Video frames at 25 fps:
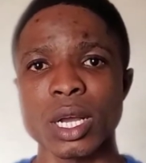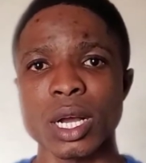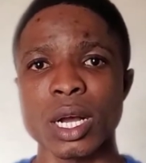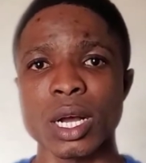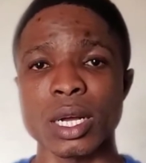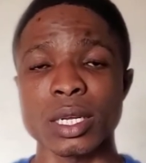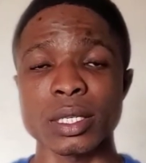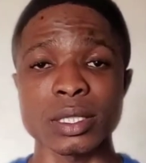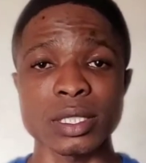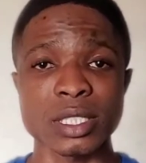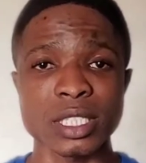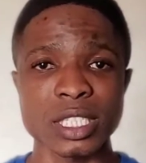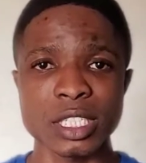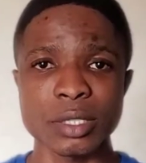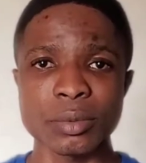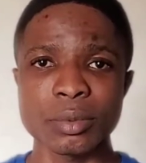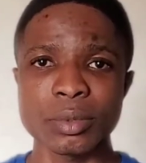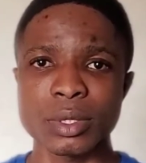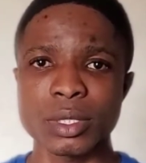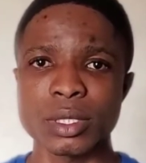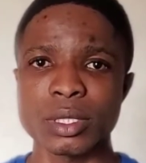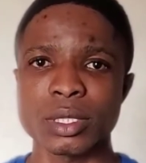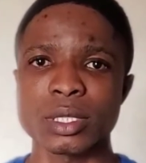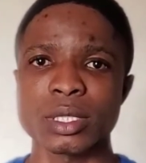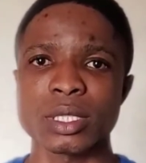and
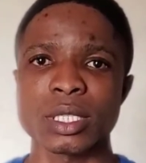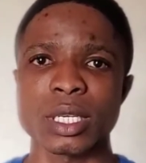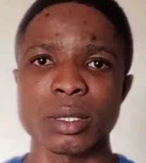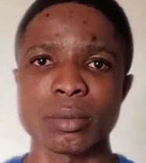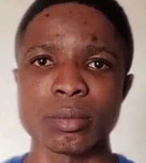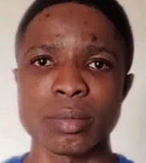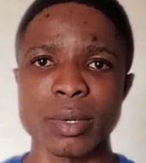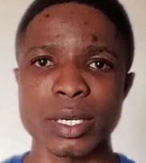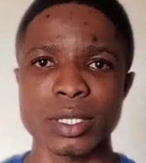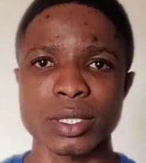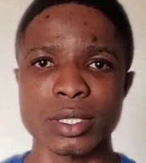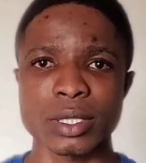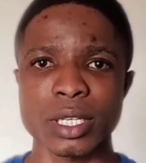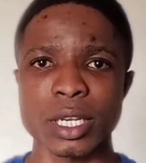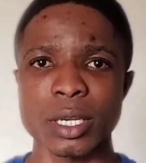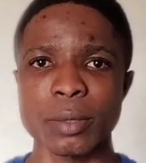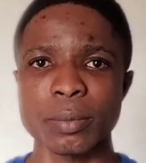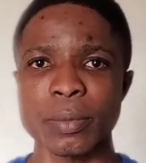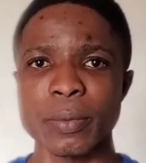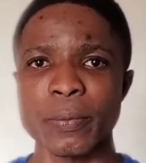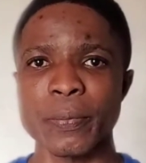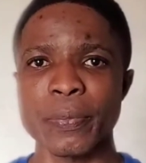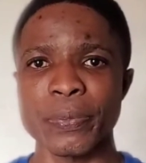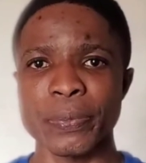tips step by step,